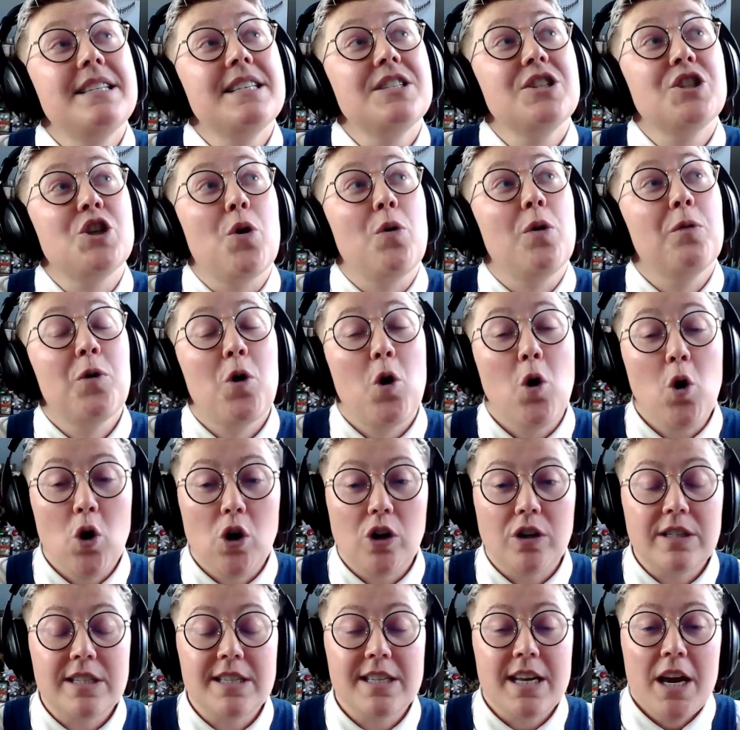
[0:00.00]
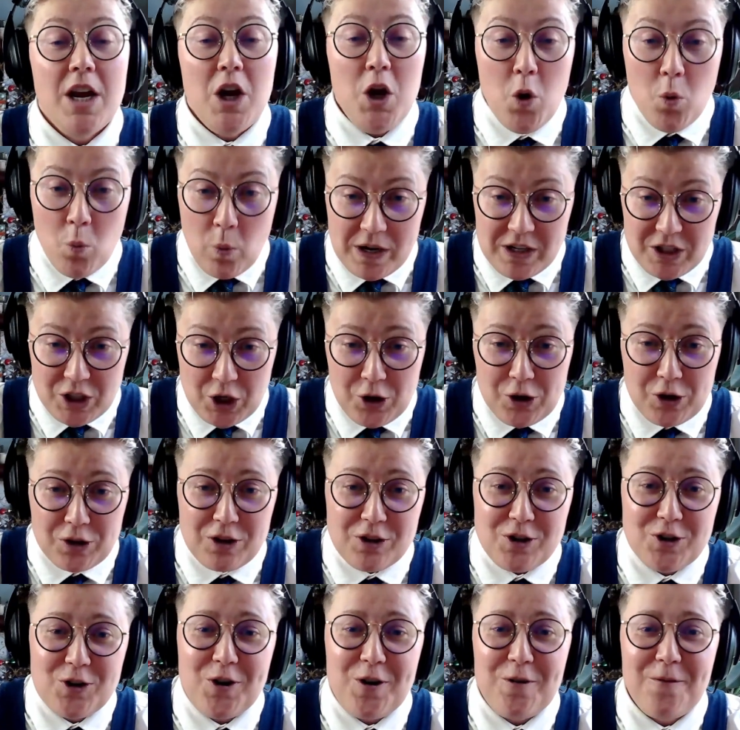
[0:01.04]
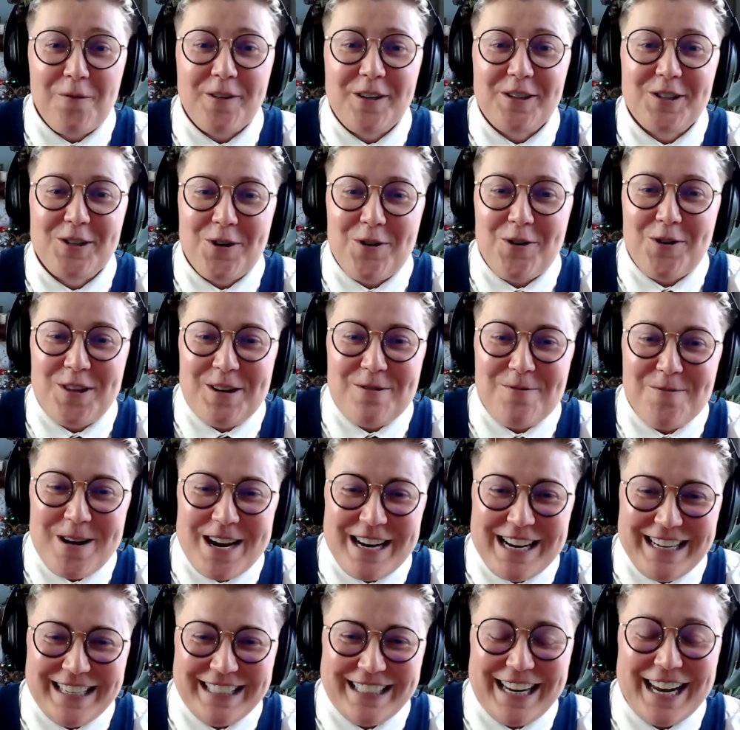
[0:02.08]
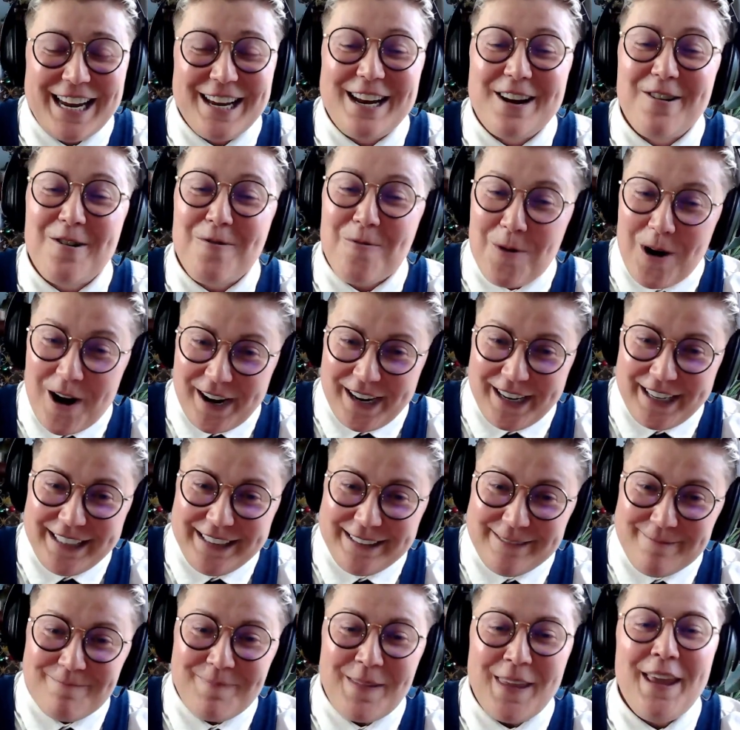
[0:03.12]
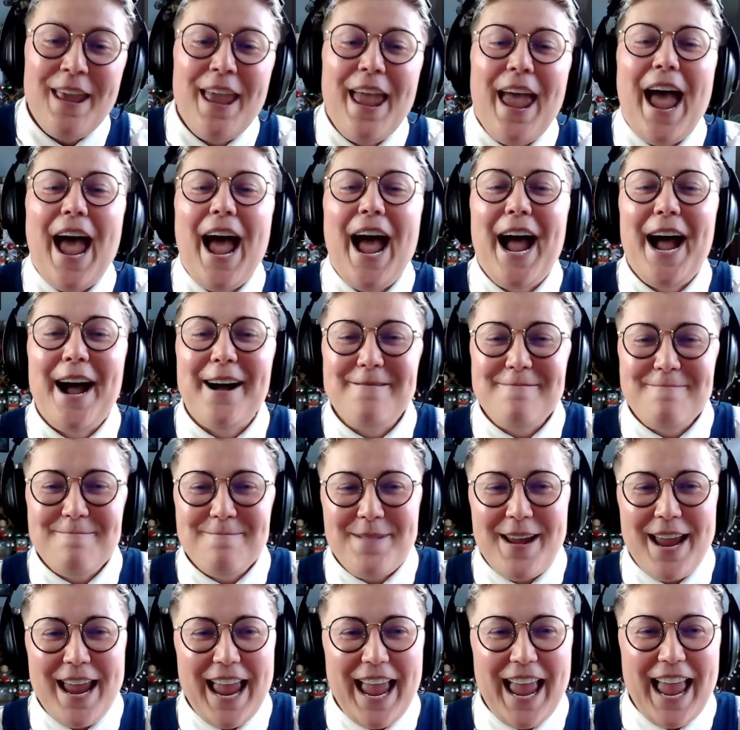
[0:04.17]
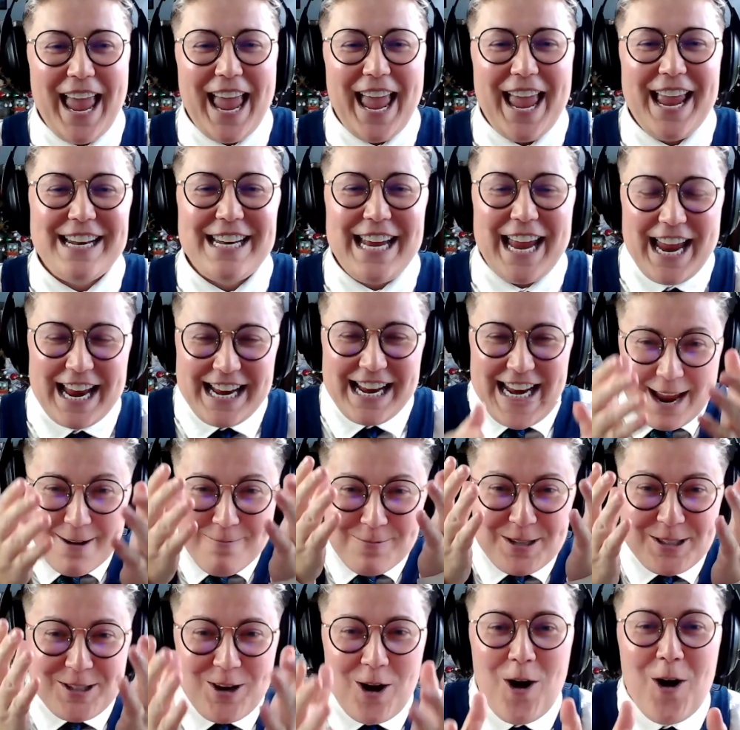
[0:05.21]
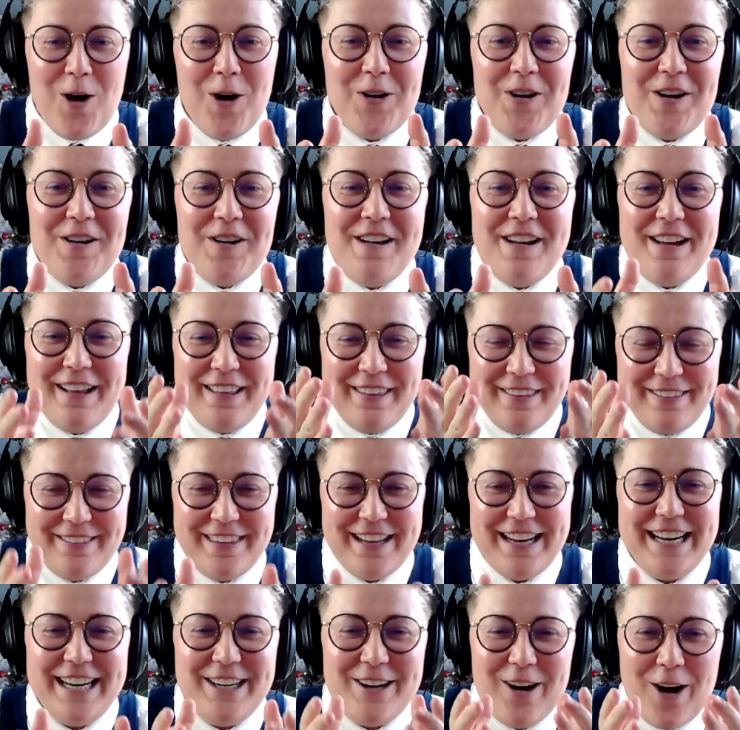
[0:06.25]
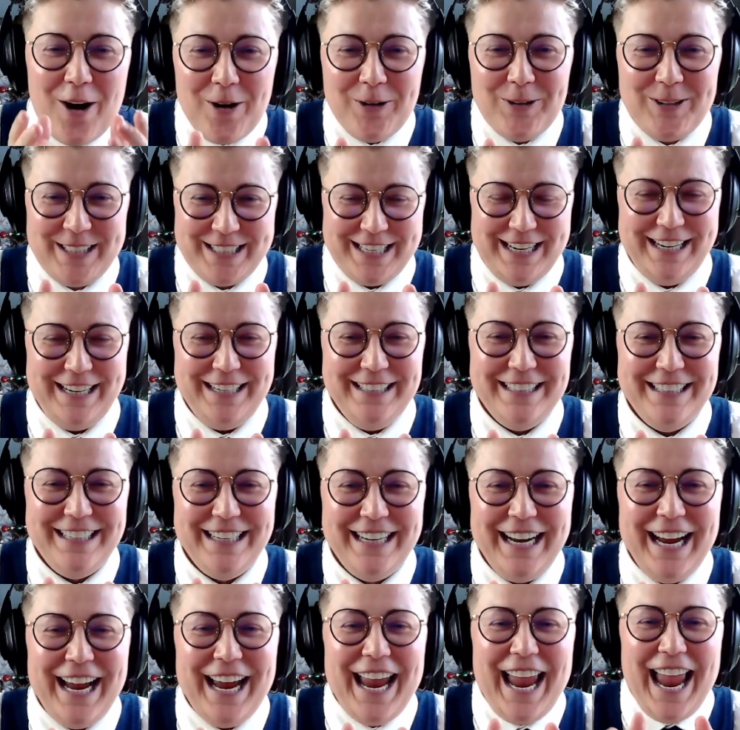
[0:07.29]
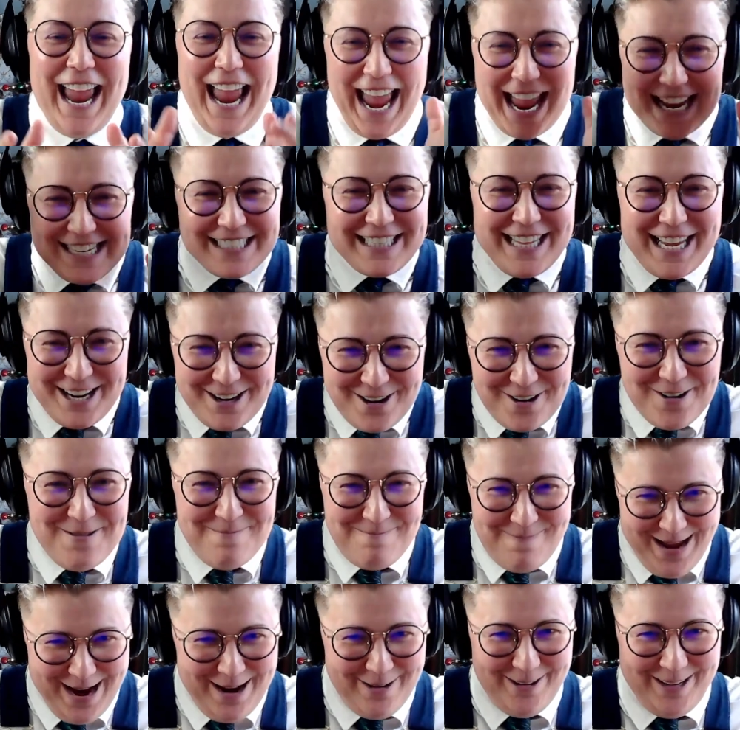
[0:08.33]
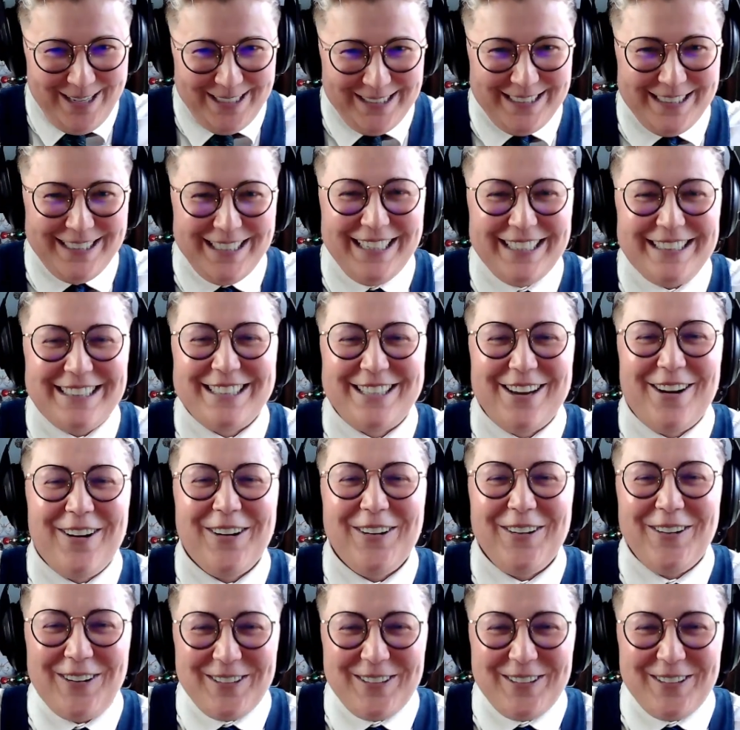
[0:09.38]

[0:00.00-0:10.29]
so, of course, we took the trophy to their wedding in Hawaii, and it was on the altar as they got married. So